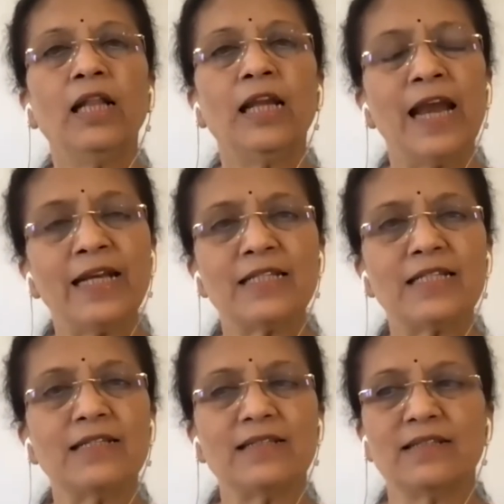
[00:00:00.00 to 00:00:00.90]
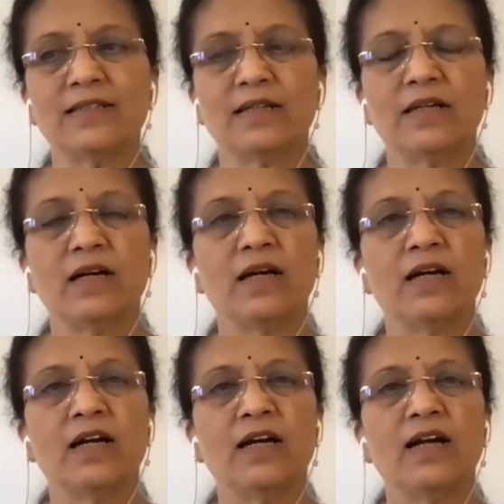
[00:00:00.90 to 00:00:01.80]
The next is
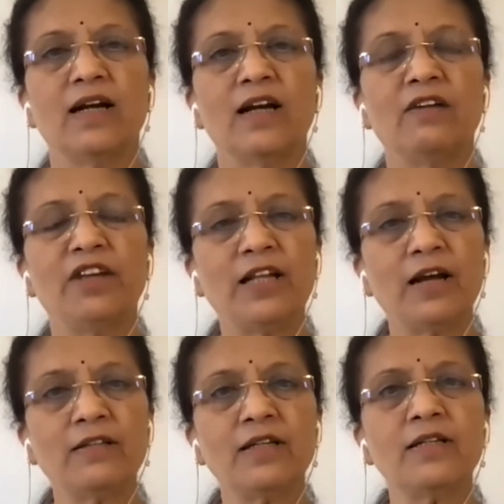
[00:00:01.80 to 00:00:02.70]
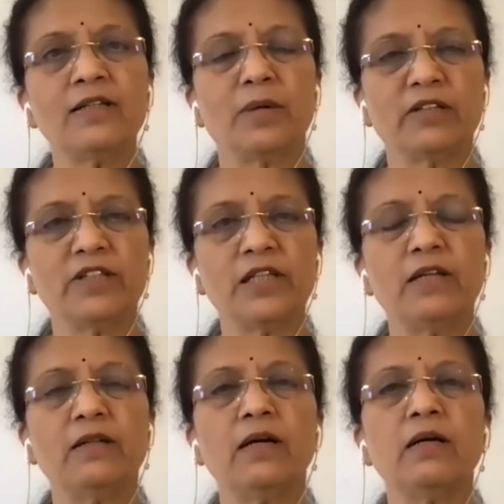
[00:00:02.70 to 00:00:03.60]
Vedanta, the Bhagavad
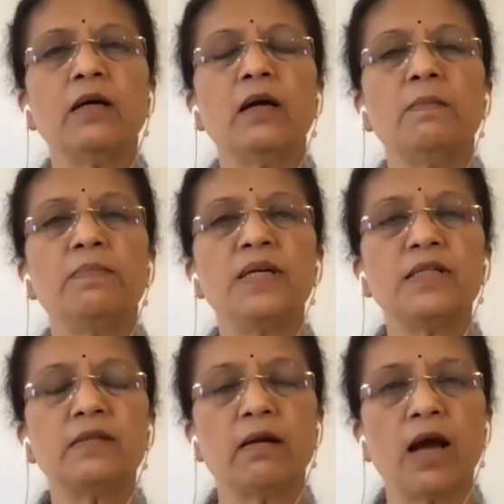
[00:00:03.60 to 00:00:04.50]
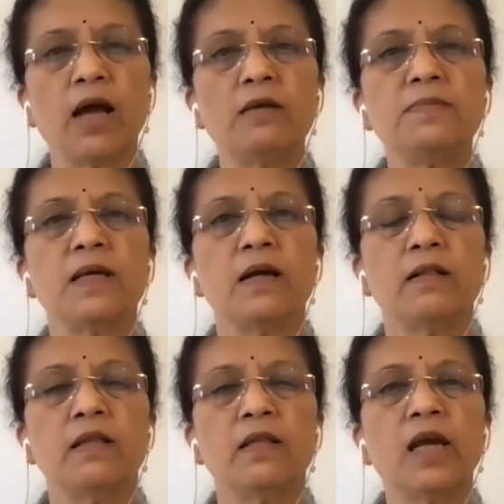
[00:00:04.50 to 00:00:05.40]
Gita, prescribes
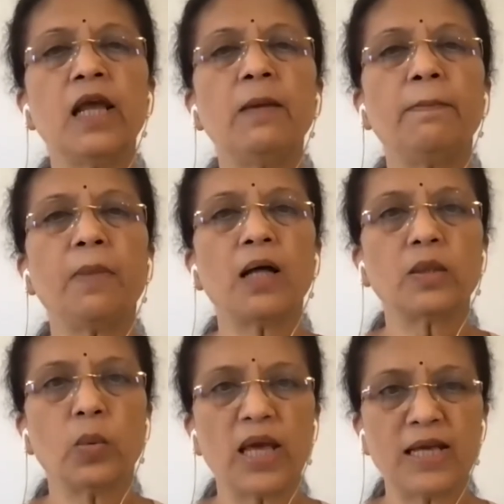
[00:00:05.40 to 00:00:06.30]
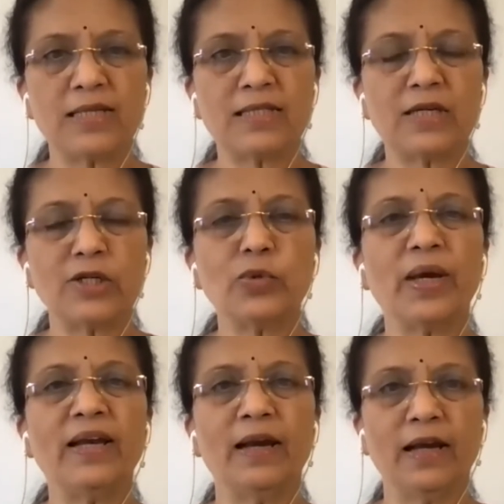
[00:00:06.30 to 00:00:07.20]
3 pathways to
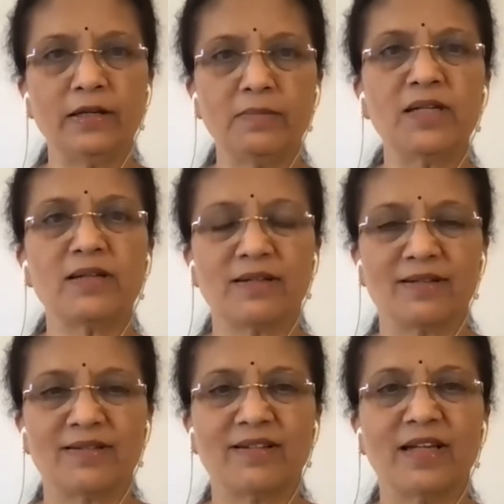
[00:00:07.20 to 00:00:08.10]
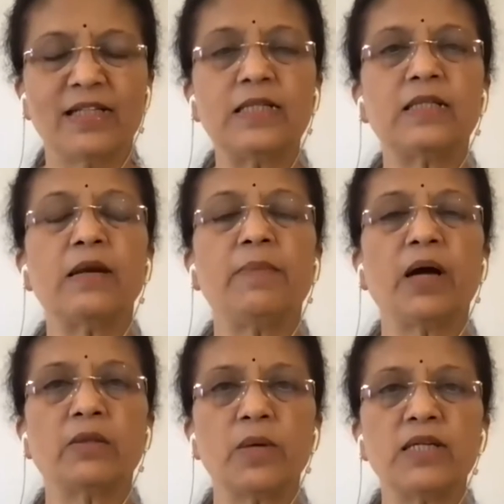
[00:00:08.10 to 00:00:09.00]
enlightenment. And these 3
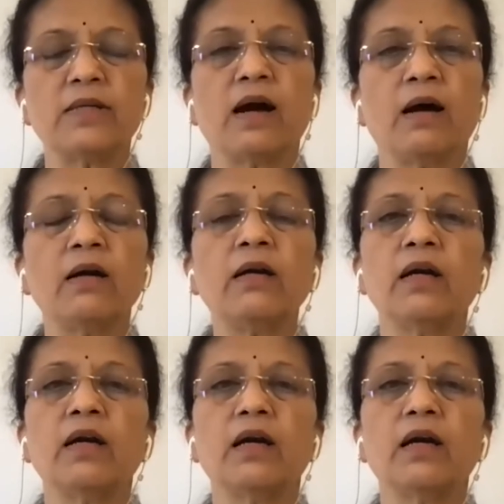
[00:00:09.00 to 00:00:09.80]
pathways are